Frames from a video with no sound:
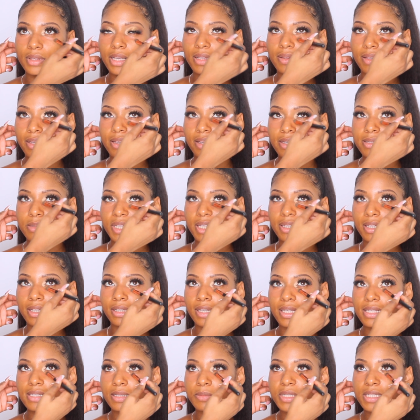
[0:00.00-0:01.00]
orange
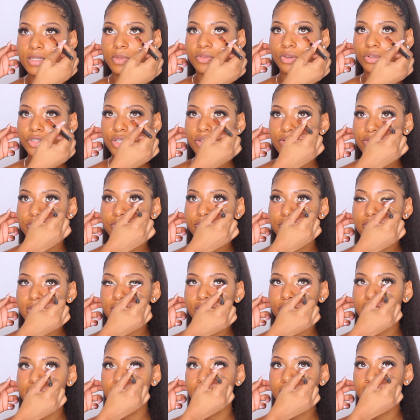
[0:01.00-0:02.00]
concealer to
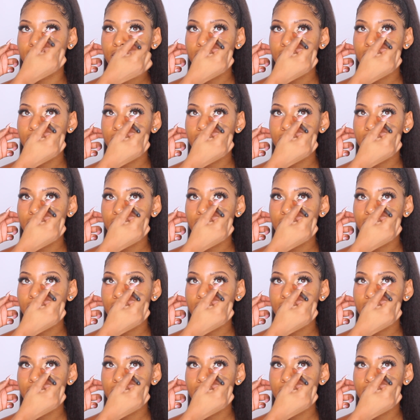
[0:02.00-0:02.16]
correct,